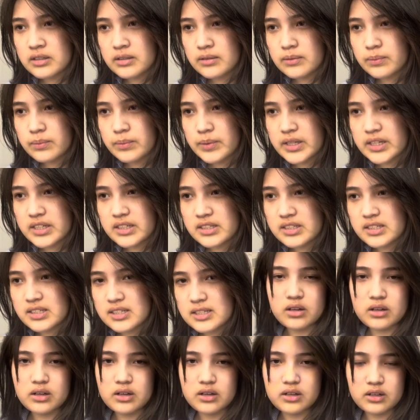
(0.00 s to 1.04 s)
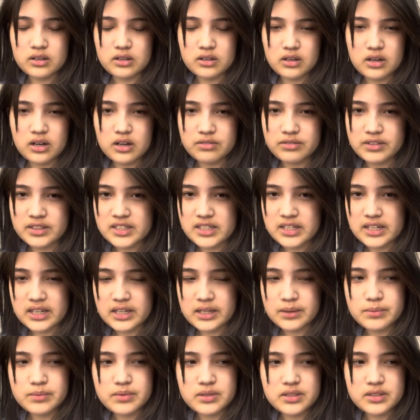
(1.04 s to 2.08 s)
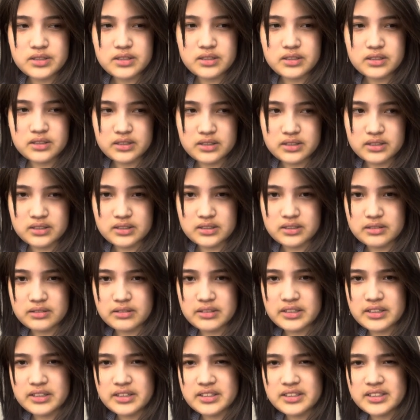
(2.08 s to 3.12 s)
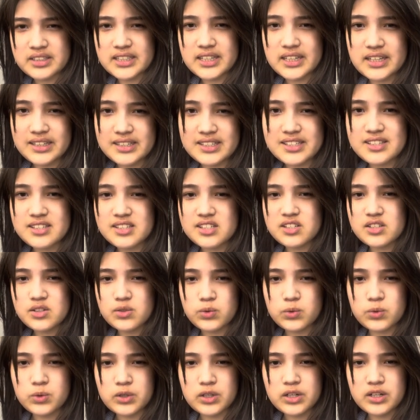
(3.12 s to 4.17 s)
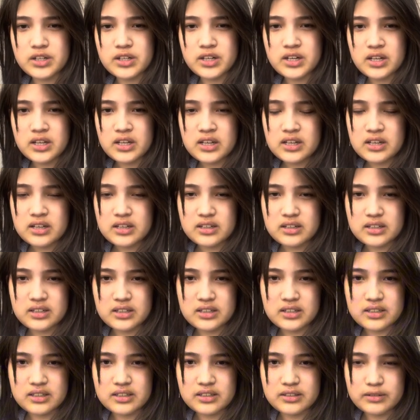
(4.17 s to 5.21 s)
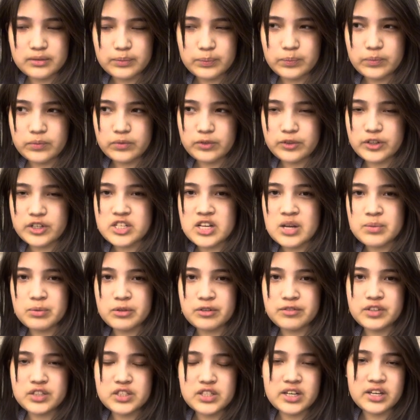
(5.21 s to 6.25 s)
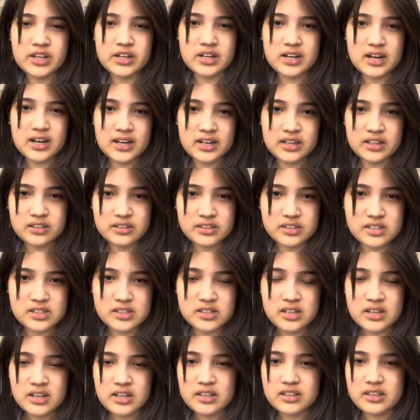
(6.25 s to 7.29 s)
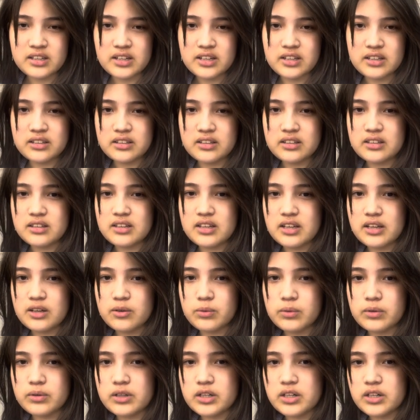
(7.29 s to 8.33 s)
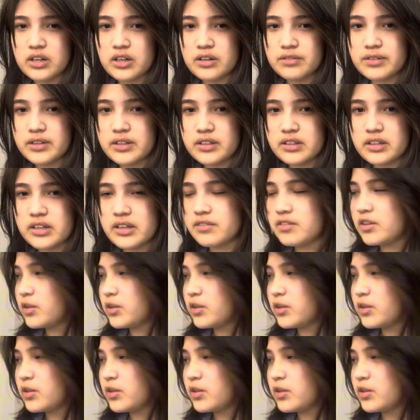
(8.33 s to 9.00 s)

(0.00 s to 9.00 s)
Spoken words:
because oftentimes in tests or for example, if you take your IELTS, then they could often give you